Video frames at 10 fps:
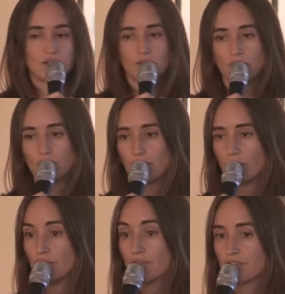or
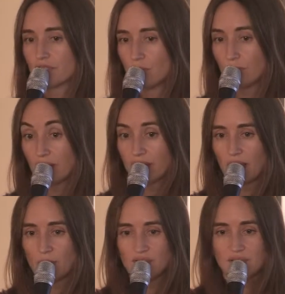Universal
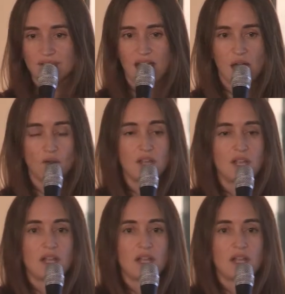Pre-K, which is now